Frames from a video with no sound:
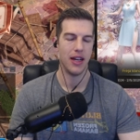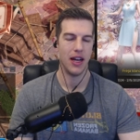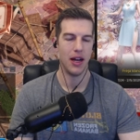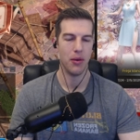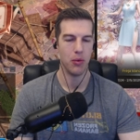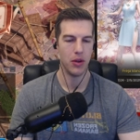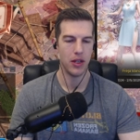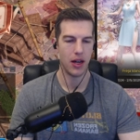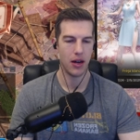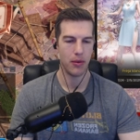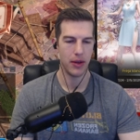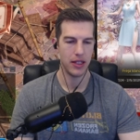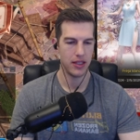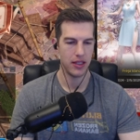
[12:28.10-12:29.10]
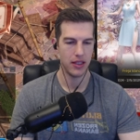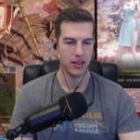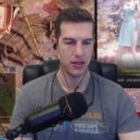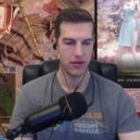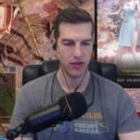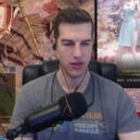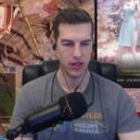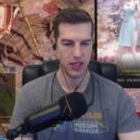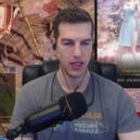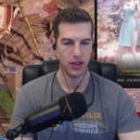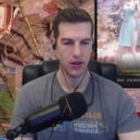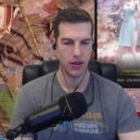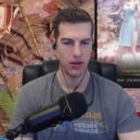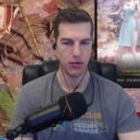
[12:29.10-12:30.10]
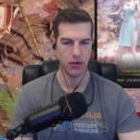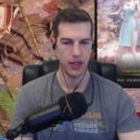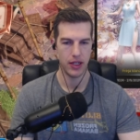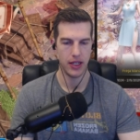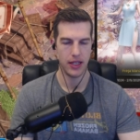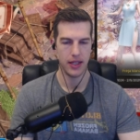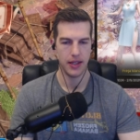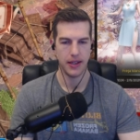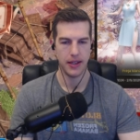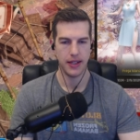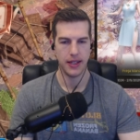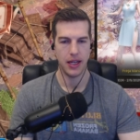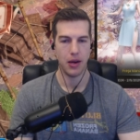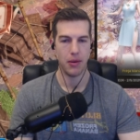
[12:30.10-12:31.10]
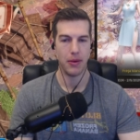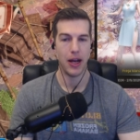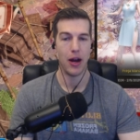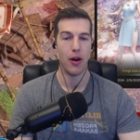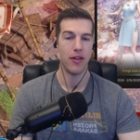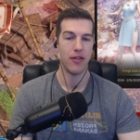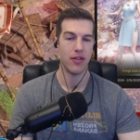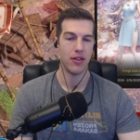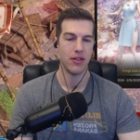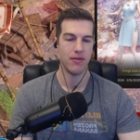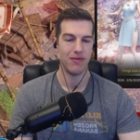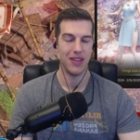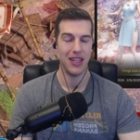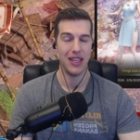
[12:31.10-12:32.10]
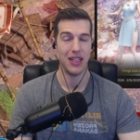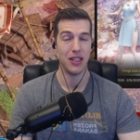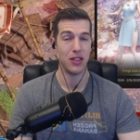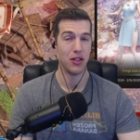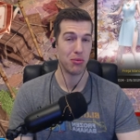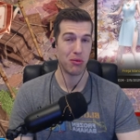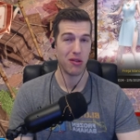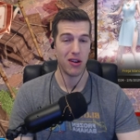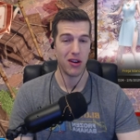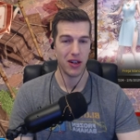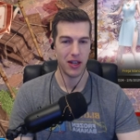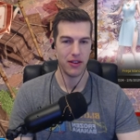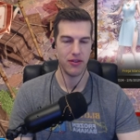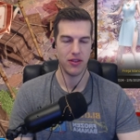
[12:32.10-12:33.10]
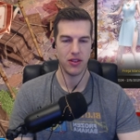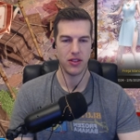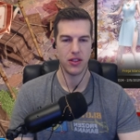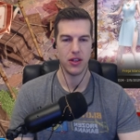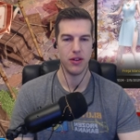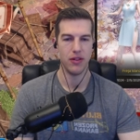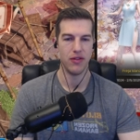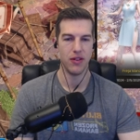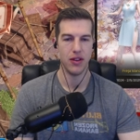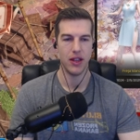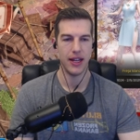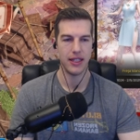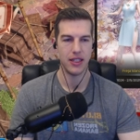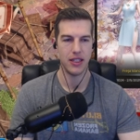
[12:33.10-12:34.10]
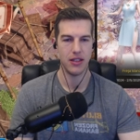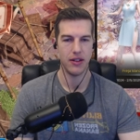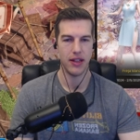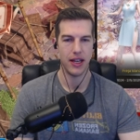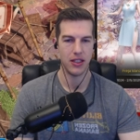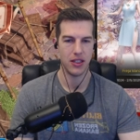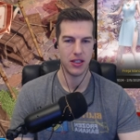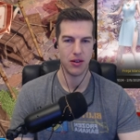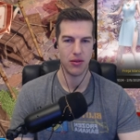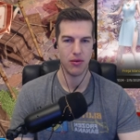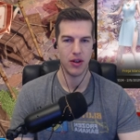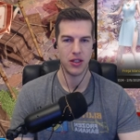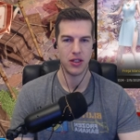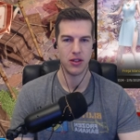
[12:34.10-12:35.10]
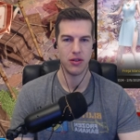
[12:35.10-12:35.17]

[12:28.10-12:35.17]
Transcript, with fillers: I would not waste these for tier three. Um, however, it is your prerogative, so if you'd like to do that just to rush